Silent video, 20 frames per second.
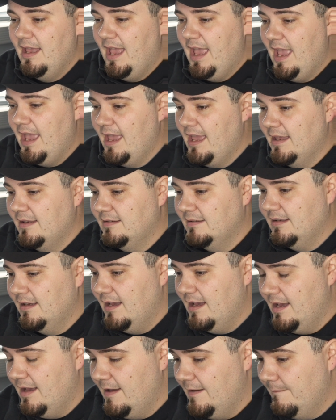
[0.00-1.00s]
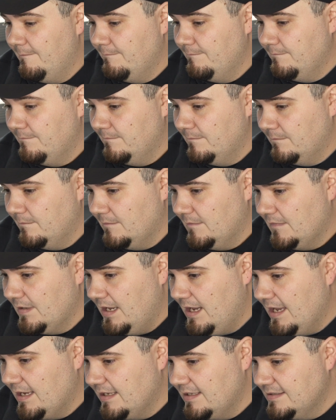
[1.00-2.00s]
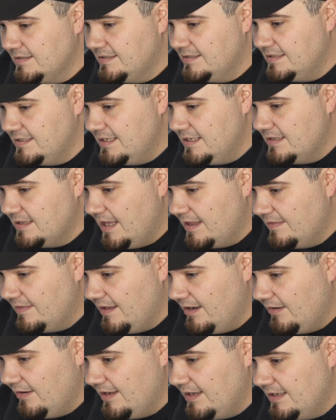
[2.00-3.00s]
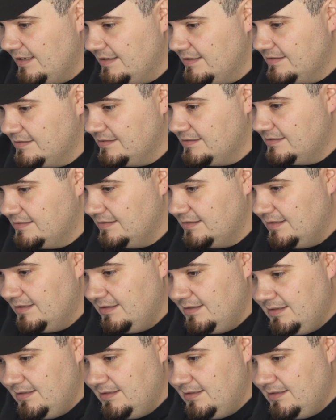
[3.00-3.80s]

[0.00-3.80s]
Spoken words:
And I can see that there is,